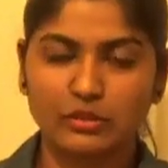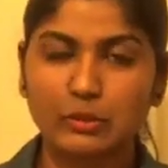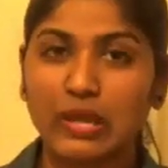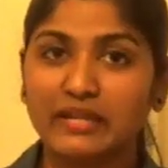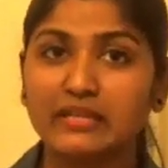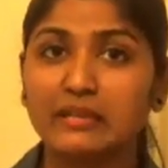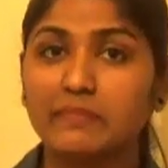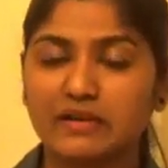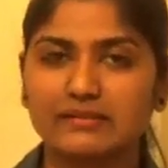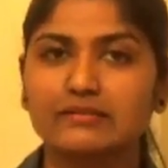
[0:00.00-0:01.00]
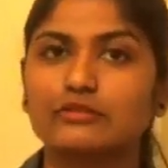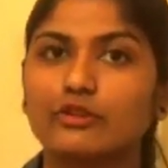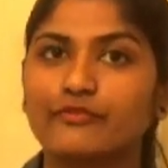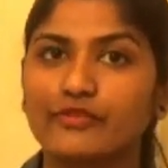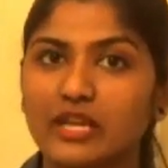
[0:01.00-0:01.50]
20%
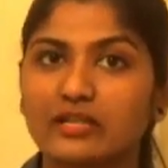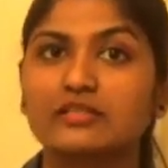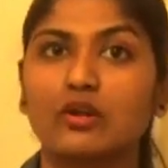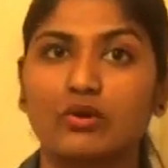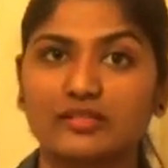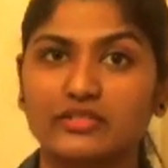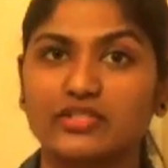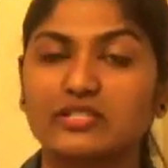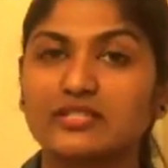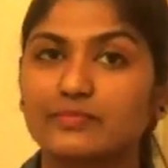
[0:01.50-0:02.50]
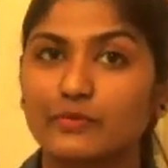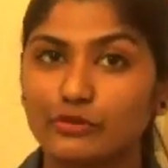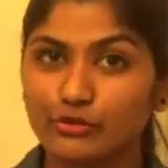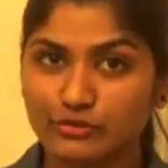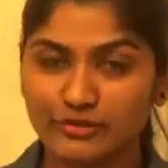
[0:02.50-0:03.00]
of Earth's oxygen is
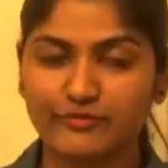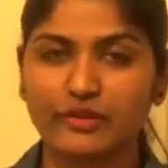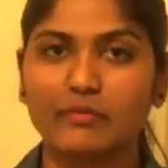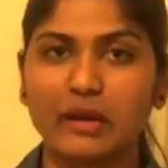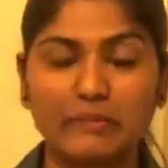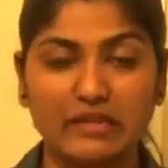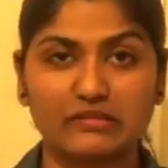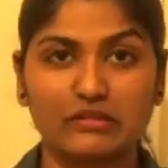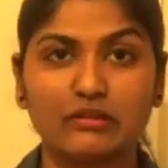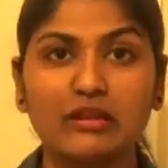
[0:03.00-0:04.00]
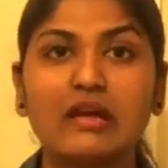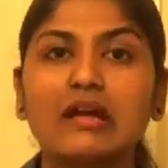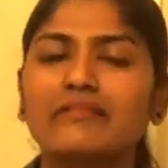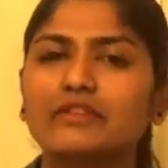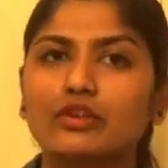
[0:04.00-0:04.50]
produced from Amazon.
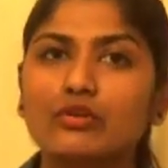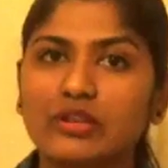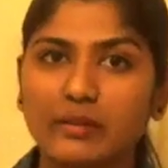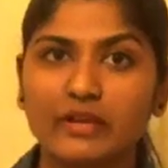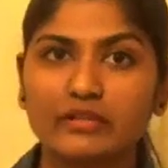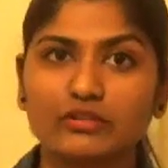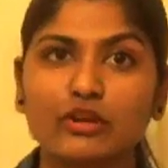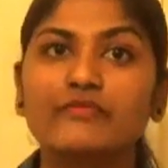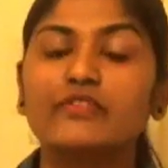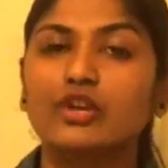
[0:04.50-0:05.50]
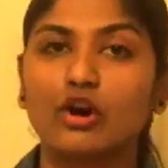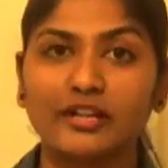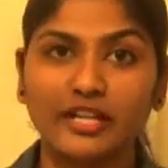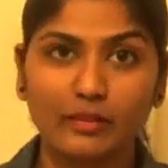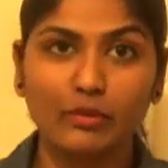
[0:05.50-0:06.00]
Without Amazon, we
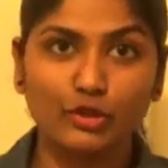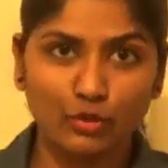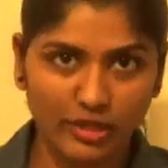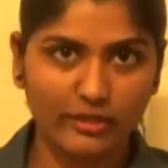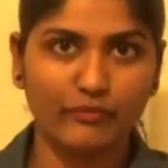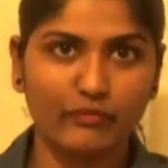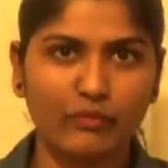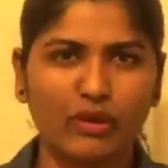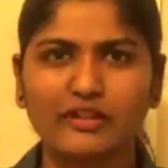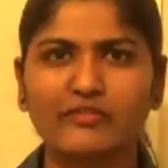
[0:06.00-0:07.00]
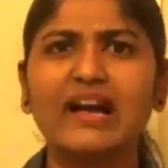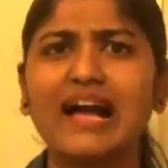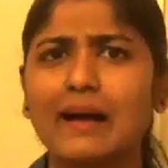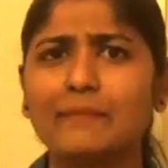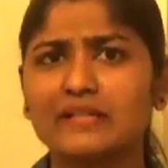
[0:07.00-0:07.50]
can't able to live. Whatever
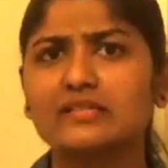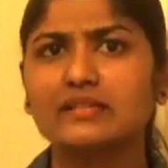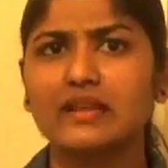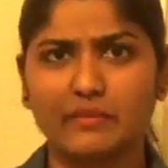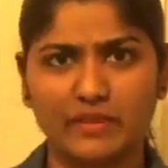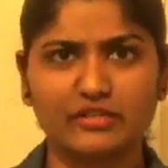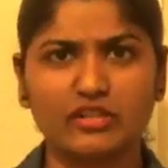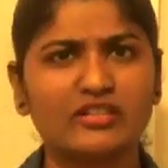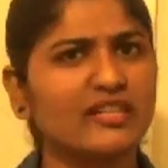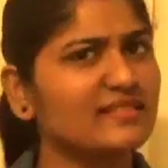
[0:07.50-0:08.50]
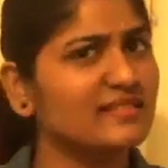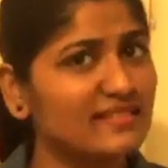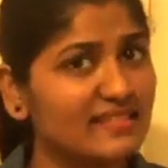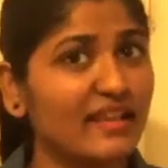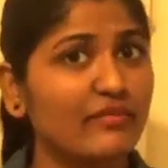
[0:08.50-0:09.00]
happens in Amazon doesn't
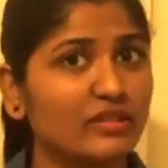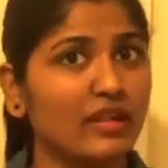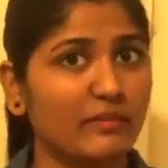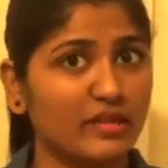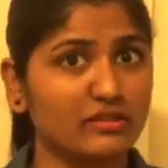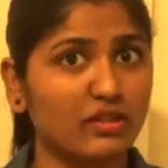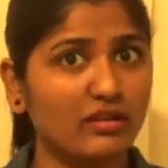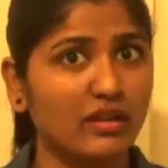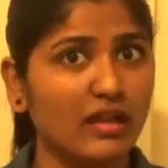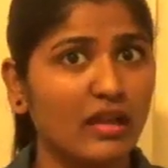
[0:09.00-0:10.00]
stay with Amazon.